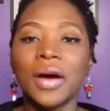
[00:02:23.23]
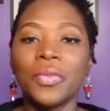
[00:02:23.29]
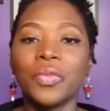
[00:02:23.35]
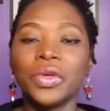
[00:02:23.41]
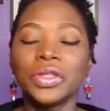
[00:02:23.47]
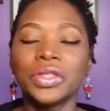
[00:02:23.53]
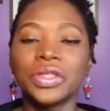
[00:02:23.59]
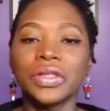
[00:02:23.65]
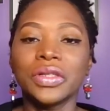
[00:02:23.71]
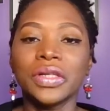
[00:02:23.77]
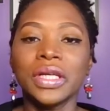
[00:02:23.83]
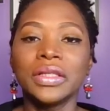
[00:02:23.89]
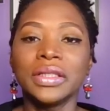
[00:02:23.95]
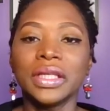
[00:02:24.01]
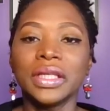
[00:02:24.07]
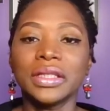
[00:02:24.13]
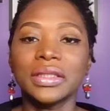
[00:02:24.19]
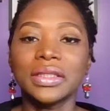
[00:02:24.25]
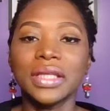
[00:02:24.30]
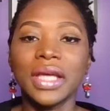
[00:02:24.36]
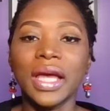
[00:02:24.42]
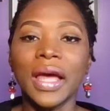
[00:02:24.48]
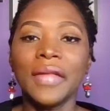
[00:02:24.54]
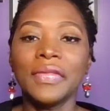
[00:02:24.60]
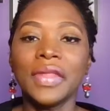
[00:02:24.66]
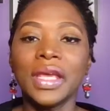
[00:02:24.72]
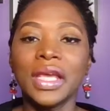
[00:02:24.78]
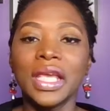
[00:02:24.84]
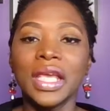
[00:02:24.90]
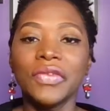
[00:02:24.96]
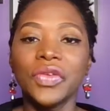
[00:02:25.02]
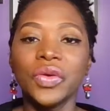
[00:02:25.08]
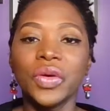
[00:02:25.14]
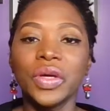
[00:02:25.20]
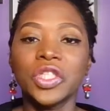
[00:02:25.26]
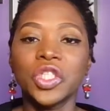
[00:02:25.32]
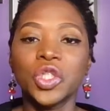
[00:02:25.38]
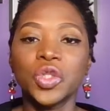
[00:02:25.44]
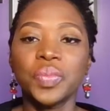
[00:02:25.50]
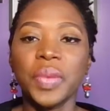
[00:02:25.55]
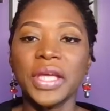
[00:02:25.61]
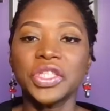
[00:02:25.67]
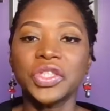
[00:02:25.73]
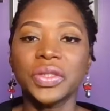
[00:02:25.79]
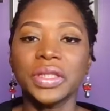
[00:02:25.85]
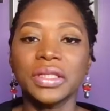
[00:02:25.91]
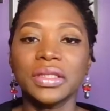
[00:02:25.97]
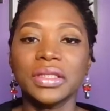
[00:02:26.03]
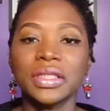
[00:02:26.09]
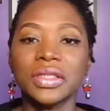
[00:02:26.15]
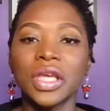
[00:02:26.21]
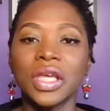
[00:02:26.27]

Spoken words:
with your illness, and they give you a specialist.